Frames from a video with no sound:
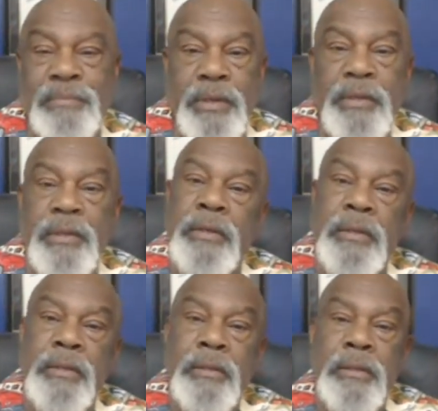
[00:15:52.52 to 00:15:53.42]
You
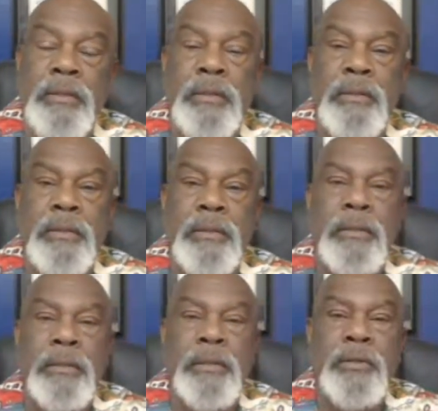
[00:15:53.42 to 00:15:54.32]
can
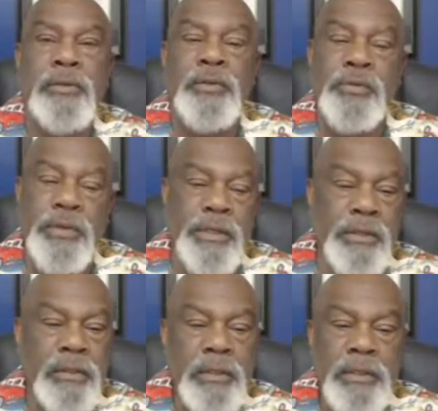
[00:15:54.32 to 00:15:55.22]
understand
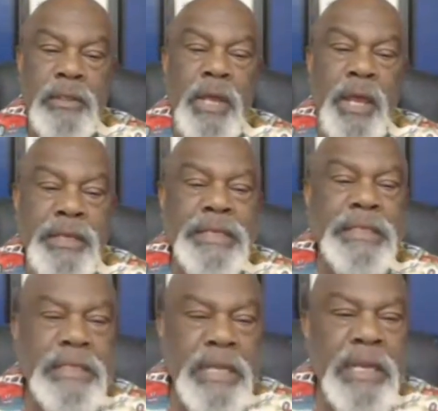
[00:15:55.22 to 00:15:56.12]
that's just me
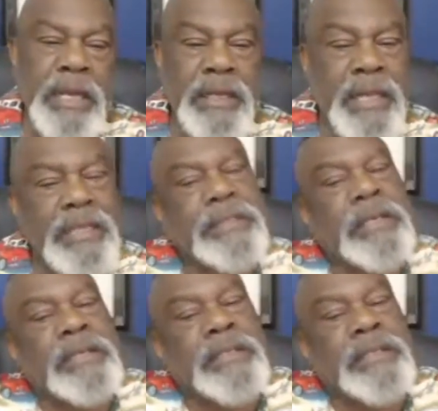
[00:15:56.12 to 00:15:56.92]
kicking pimp shit.